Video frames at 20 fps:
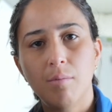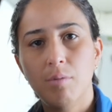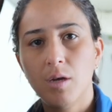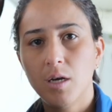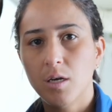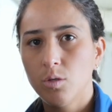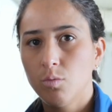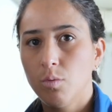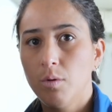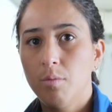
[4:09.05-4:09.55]

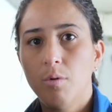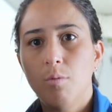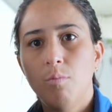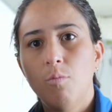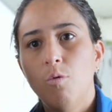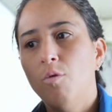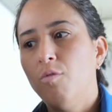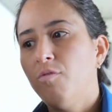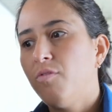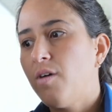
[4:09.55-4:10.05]
because we
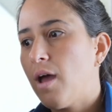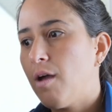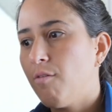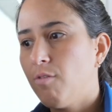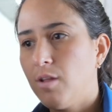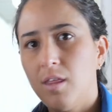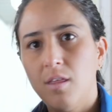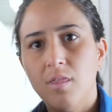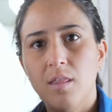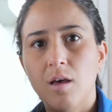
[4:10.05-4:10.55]
removed
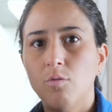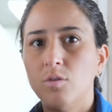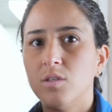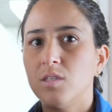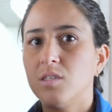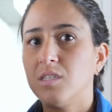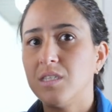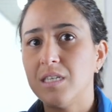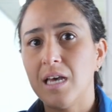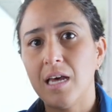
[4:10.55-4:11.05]
everything that
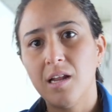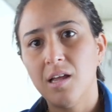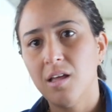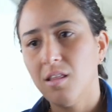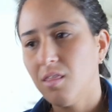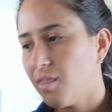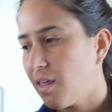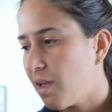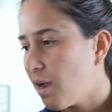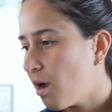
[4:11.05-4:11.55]
was dead
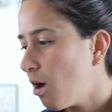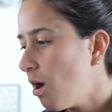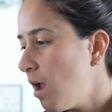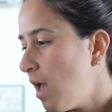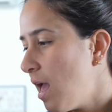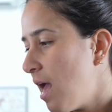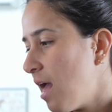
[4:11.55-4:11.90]
in there